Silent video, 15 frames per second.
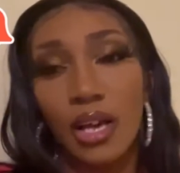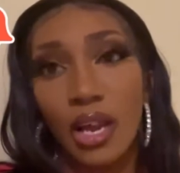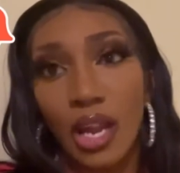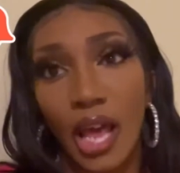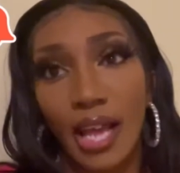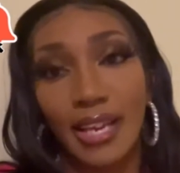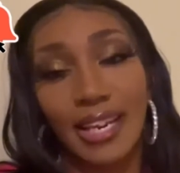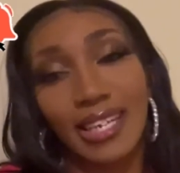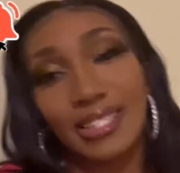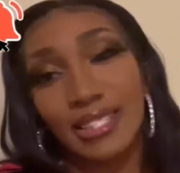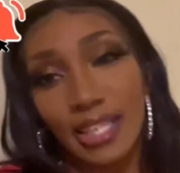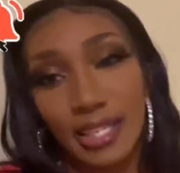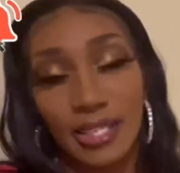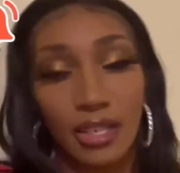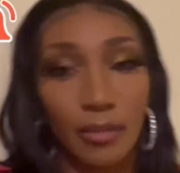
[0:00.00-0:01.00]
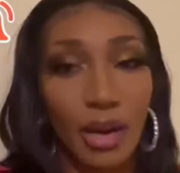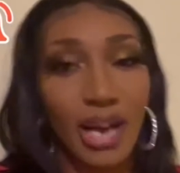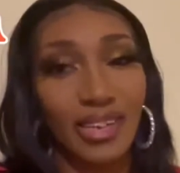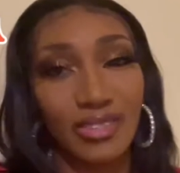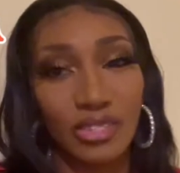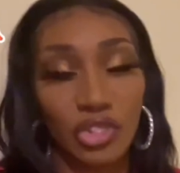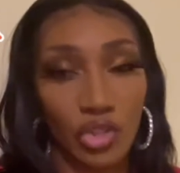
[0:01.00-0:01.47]
Like, not saying that I'm
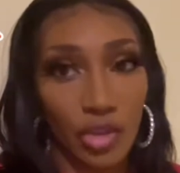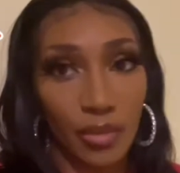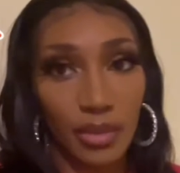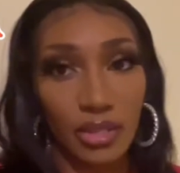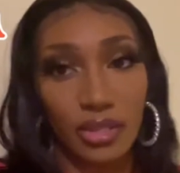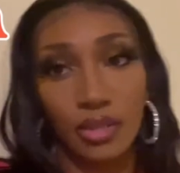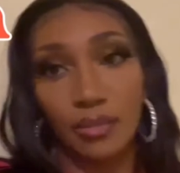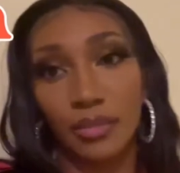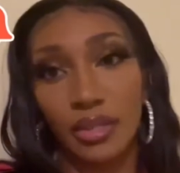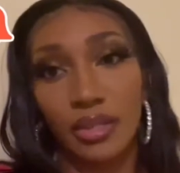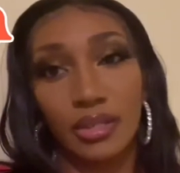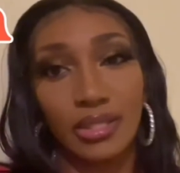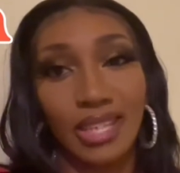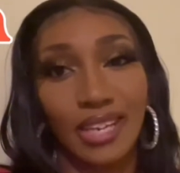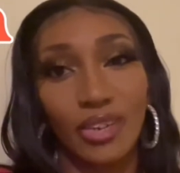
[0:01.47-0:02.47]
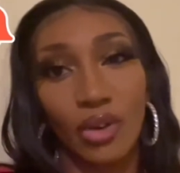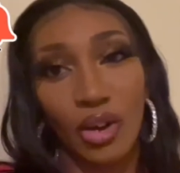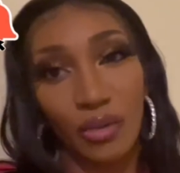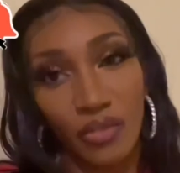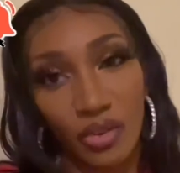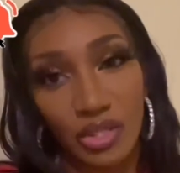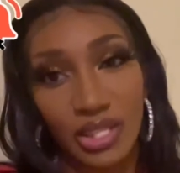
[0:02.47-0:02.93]
hollering and screaming at them, because I know how
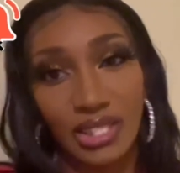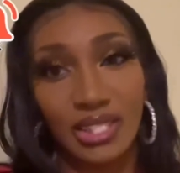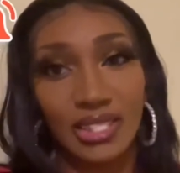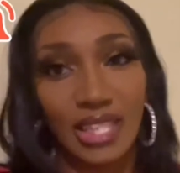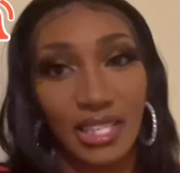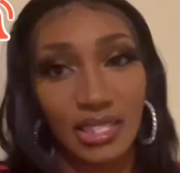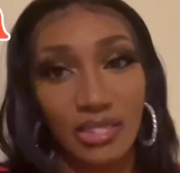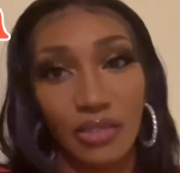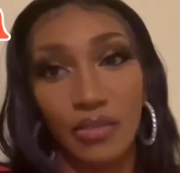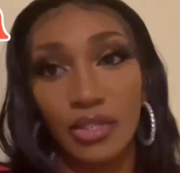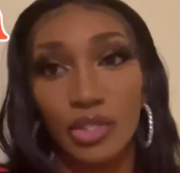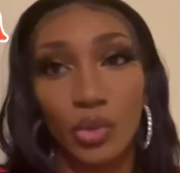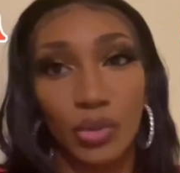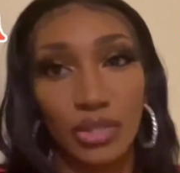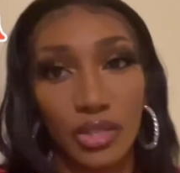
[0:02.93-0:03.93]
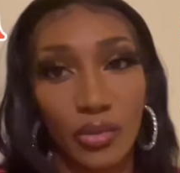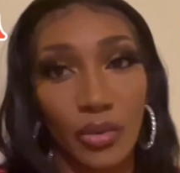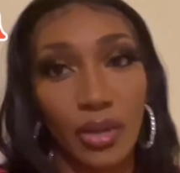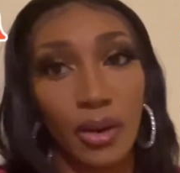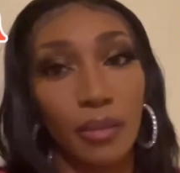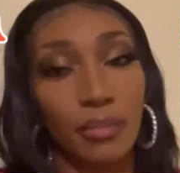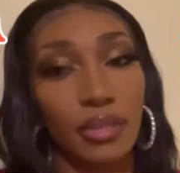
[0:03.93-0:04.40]
folks like to take stuff and twist it
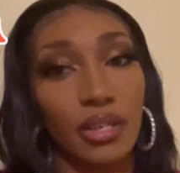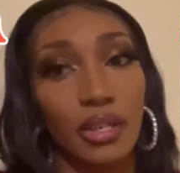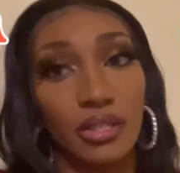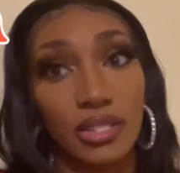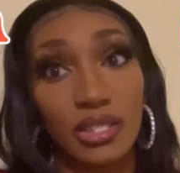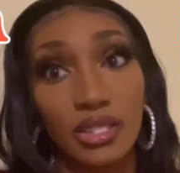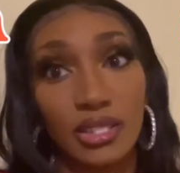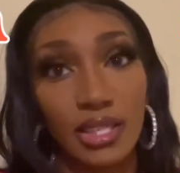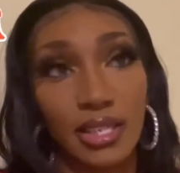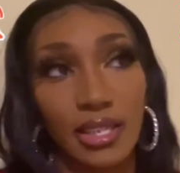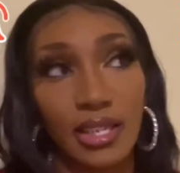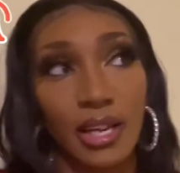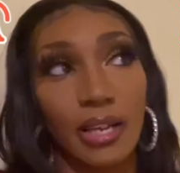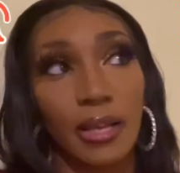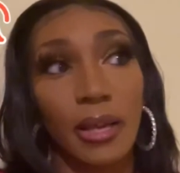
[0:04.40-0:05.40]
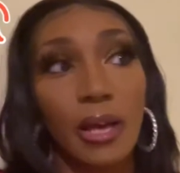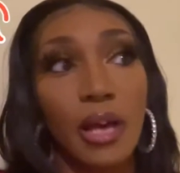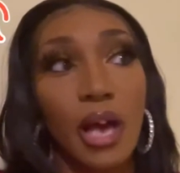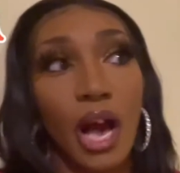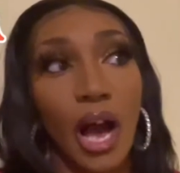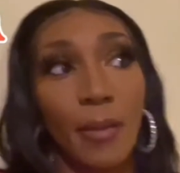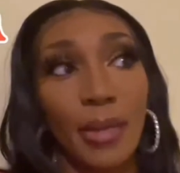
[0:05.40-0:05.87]
around, but just saying, like,
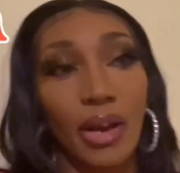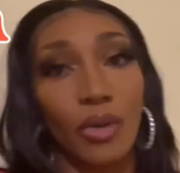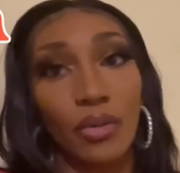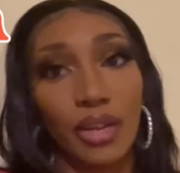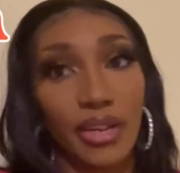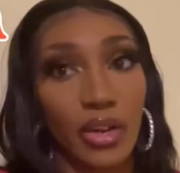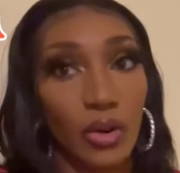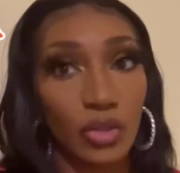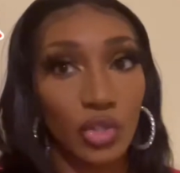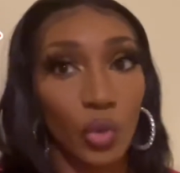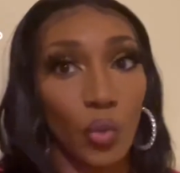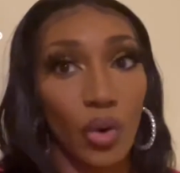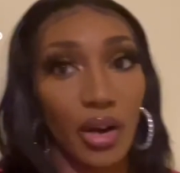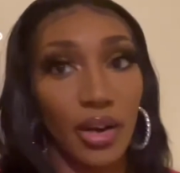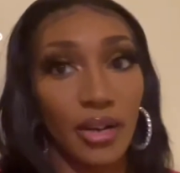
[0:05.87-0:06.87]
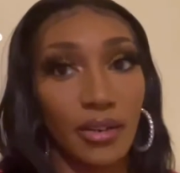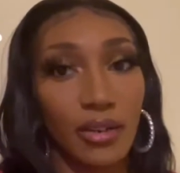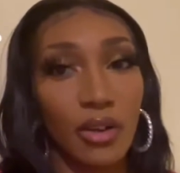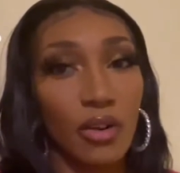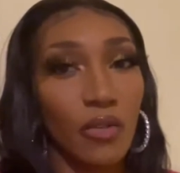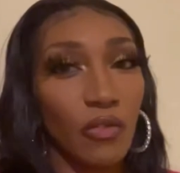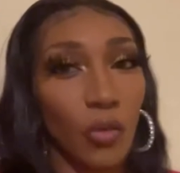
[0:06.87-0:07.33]
I'm not gonna get on to one
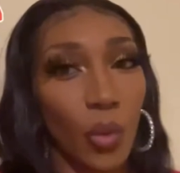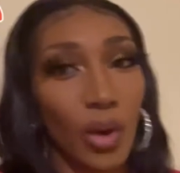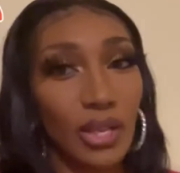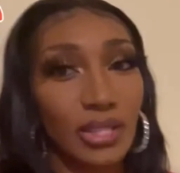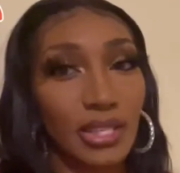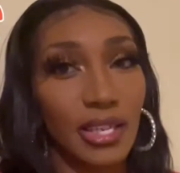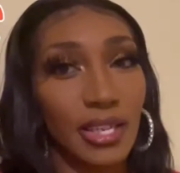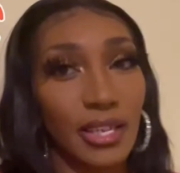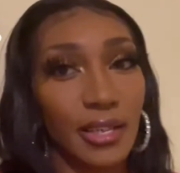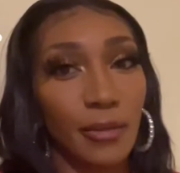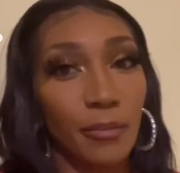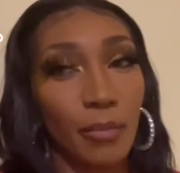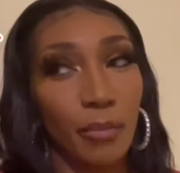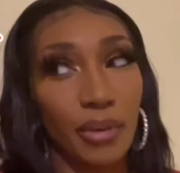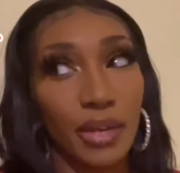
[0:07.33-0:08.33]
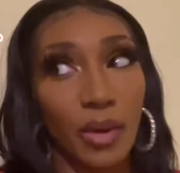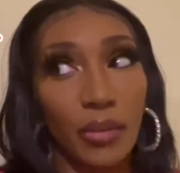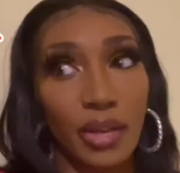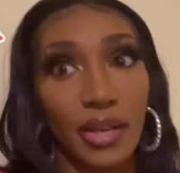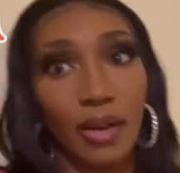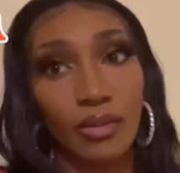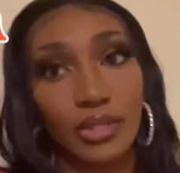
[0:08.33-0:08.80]
for one thing, but don't
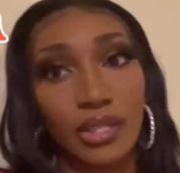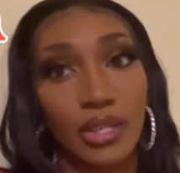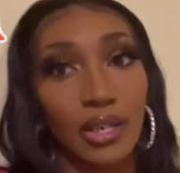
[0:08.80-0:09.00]
get on to the